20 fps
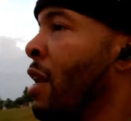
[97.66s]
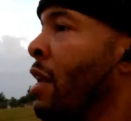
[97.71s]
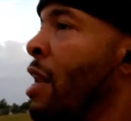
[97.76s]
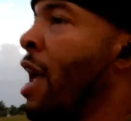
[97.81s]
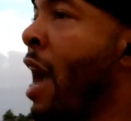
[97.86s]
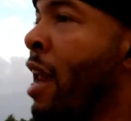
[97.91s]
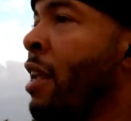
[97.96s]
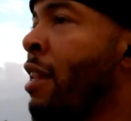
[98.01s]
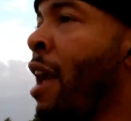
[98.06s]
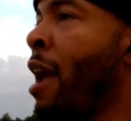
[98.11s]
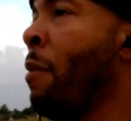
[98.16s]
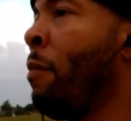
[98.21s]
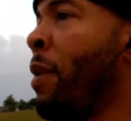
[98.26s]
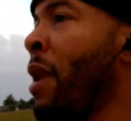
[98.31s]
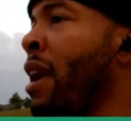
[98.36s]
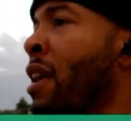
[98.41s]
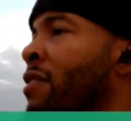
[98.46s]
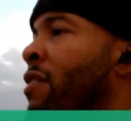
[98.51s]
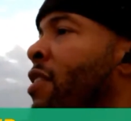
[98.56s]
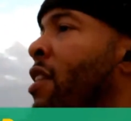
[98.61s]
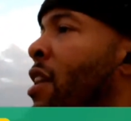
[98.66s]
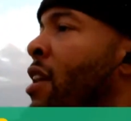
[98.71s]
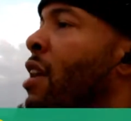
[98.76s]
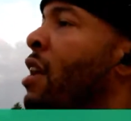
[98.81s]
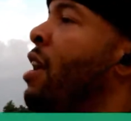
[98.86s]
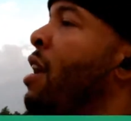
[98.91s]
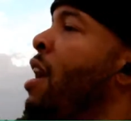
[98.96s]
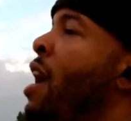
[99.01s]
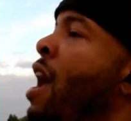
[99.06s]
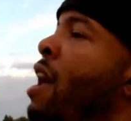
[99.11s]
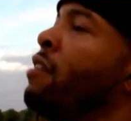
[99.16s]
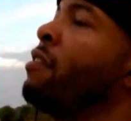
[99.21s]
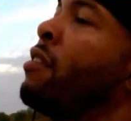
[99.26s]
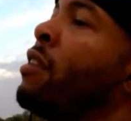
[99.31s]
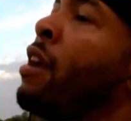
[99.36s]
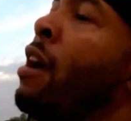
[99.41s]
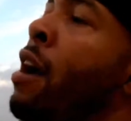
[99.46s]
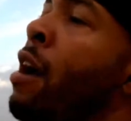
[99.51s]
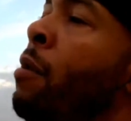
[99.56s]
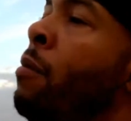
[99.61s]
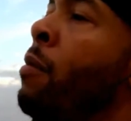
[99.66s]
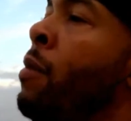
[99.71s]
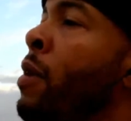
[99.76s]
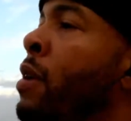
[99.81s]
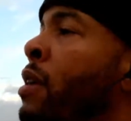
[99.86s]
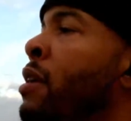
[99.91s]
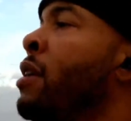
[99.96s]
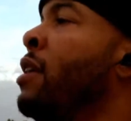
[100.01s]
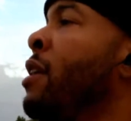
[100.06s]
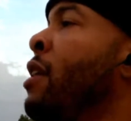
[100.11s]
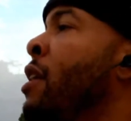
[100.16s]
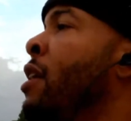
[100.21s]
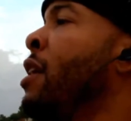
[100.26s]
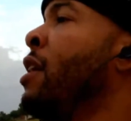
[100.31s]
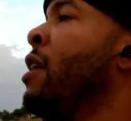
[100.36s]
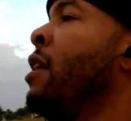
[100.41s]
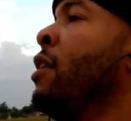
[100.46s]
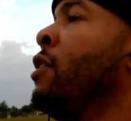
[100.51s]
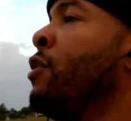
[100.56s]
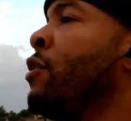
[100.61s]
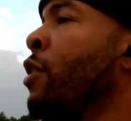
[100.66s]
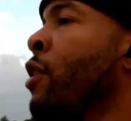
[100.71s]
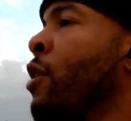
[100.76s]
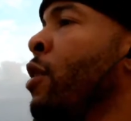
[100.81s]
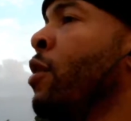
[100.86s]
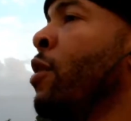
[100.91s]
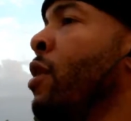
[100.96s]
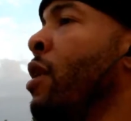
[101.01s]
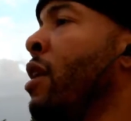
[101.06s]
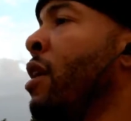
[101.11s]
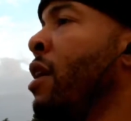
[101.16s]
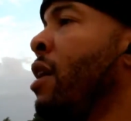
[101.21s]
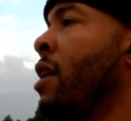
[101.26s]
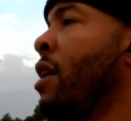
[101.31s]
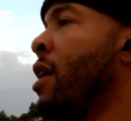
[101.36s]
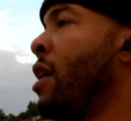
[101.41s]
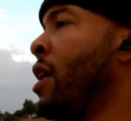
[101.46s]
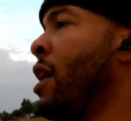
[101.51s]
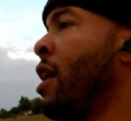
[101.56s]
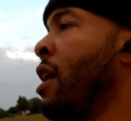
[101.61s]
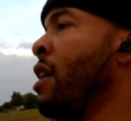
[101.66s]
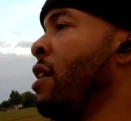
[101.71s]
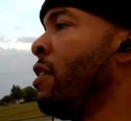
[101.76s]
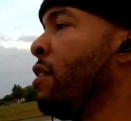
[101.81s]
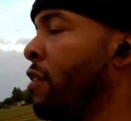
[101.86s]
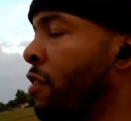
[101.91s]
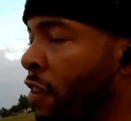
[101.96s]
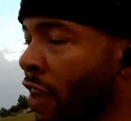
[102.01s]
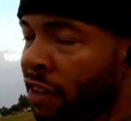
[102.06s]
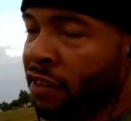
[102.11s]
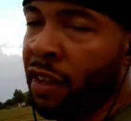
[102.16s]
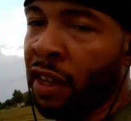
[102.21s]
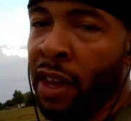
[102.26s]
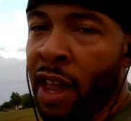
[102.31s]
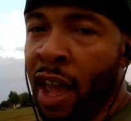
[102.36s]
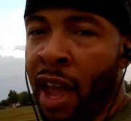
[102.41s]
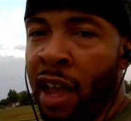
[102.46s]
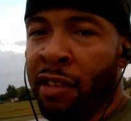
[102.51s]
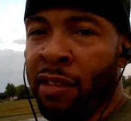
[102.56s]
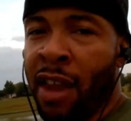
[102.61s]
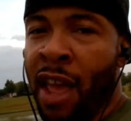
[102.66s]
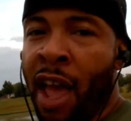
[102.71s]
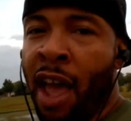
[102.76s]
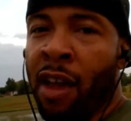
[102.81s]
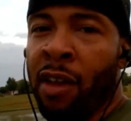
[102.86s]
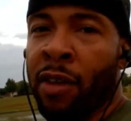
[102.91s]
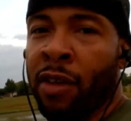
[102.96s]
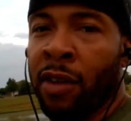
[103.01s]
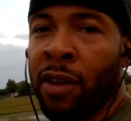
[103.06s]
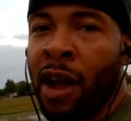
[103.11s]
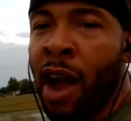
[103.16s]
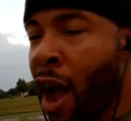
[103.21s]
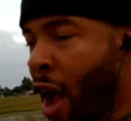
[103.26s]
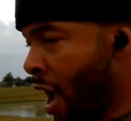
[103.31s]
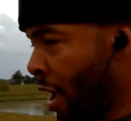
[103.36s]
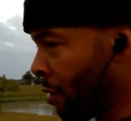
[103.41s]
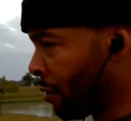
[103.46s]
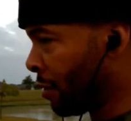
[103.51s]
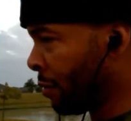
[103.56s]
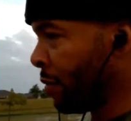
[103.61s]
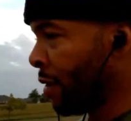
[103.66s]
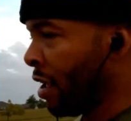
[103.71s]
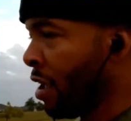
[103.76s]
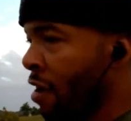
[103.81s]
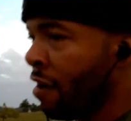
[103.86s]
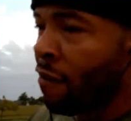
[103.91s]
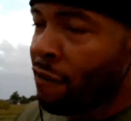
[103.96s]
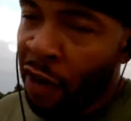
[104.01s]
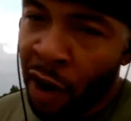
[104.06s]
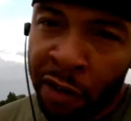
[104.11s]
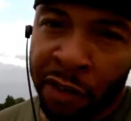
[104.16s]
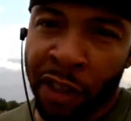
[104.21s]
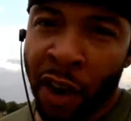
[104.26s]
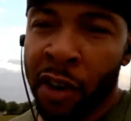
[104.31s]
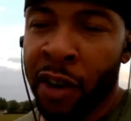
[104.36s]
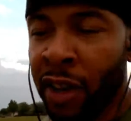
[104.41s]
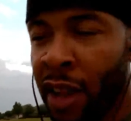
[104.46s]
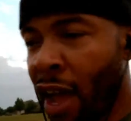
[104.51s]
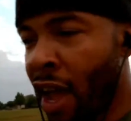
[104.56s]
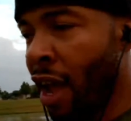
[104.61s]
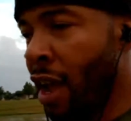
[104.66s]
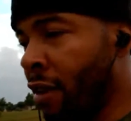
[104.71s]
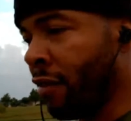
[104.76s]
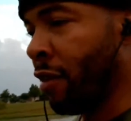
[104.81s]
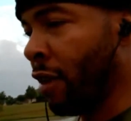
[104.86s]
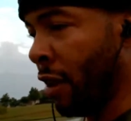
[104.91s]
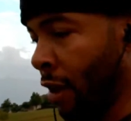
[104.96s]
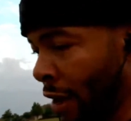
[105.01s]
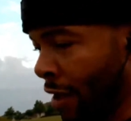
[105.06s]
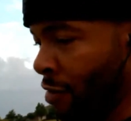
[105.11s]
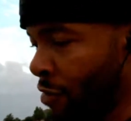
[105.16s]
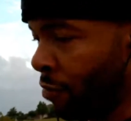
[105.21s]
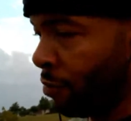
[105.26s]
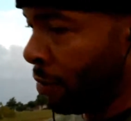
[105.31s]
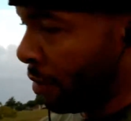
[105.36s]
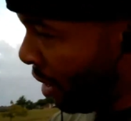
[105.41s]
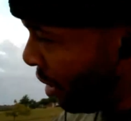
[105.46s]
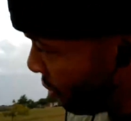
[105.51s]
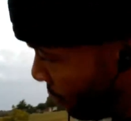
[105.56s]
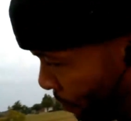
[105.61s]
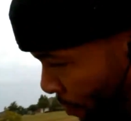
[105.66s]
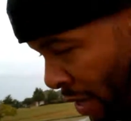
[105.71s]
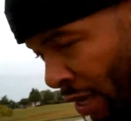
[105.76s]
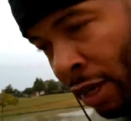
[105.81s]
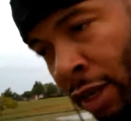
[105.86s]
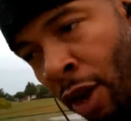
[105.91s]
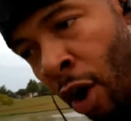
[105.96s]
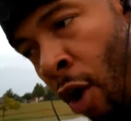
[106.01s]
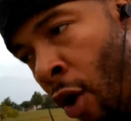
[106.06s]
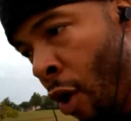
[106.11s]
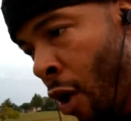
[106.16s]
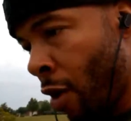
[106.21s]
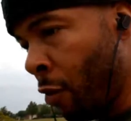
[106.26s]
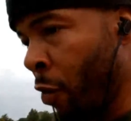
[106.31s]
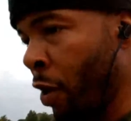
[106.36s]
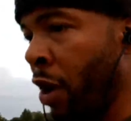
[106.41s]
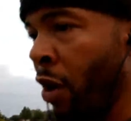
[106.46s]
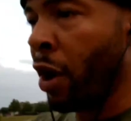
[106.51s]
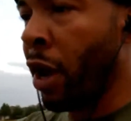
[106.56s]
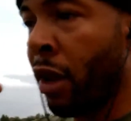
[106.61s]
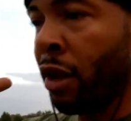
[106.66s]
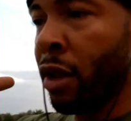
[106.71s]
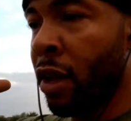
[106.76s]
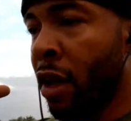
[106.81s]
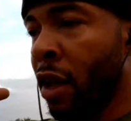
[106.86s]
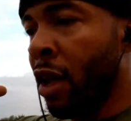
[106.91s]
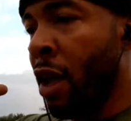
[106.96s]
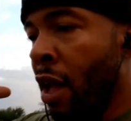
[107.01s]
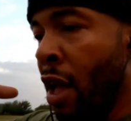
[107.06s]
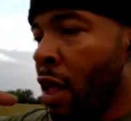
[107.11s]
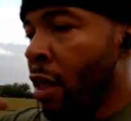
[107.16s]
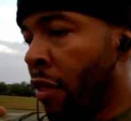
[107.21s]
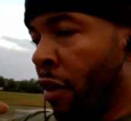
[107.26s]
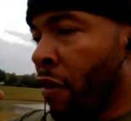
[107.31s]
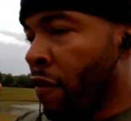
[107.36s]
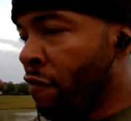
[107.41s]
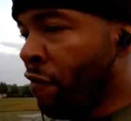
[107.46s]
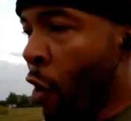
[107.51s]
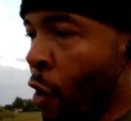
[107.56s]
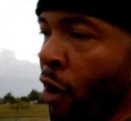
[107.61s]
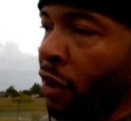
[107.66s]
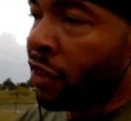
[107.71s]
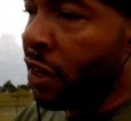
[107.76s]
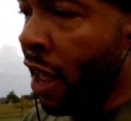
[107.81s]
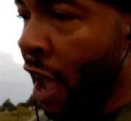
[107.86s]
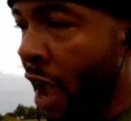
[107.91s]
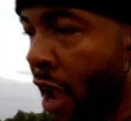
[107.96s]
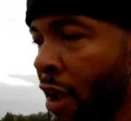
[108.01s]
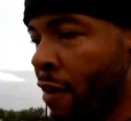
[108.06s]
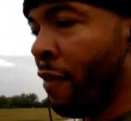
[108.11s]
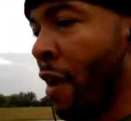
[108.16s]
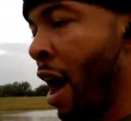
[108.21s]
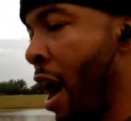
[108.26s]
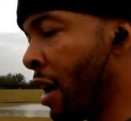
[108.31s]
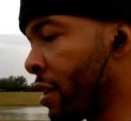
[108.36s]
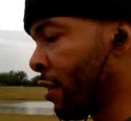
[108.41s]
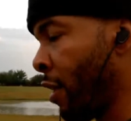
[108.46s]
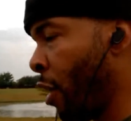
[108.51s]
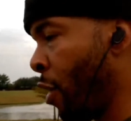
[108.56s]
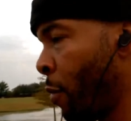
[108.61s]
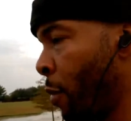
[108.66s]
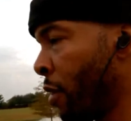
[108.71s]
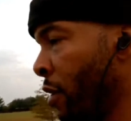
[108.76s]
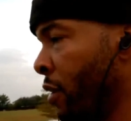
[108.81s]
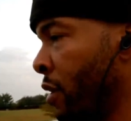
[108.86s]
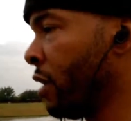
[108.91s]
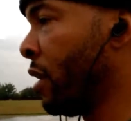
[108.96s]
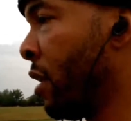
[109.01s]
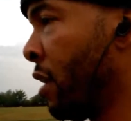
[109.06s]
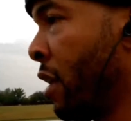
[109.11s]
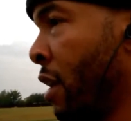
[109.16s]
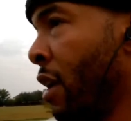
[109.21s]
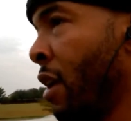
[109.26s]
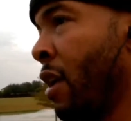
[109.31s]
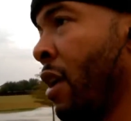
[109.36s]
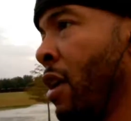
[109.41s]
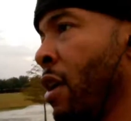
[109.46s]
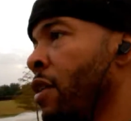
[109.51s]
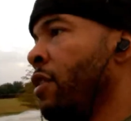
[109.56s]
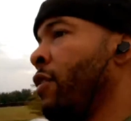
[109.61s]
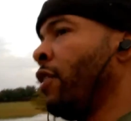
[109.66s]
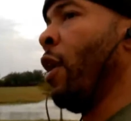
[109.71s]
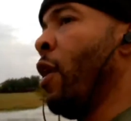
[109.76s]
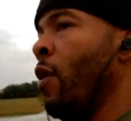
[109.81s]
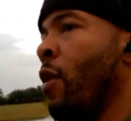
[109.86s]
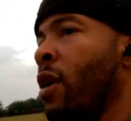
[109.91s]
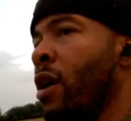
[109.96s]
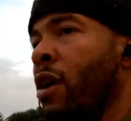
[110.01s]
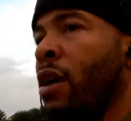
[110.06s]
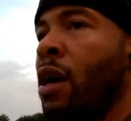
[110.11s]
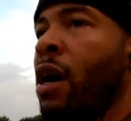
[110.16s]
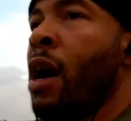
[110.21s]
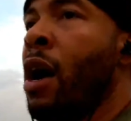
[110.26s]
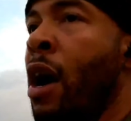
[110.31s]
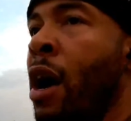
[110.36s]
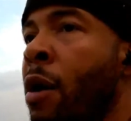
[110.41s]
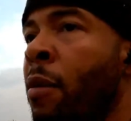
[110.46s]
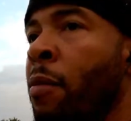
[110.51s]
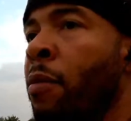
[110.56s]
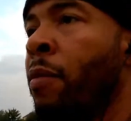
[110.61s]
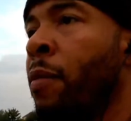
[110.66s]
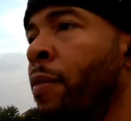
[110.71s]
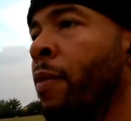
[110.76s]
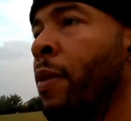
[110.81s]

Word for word: 90 Day Blitz has come to 60 days now, all right? First 30 days has, has been gone. We're in the fourth day of October. So um,